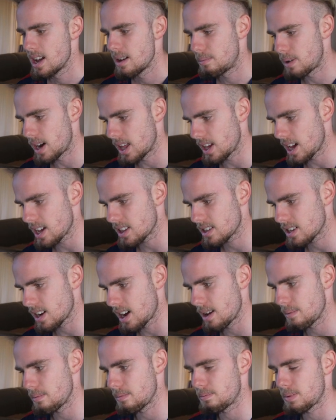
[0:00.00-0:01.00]
By the
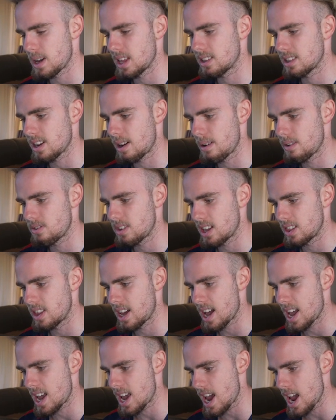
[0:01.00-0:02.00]
time I've done
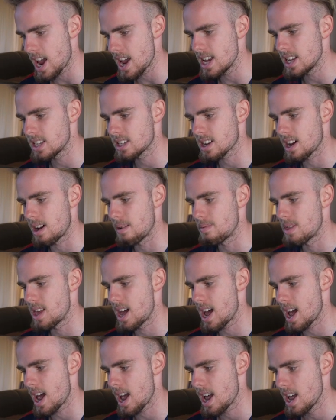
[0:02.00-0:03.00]
that, he's come
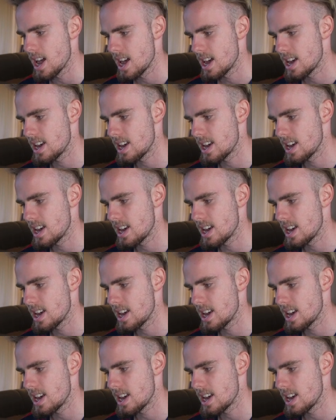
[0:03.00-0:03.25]
there,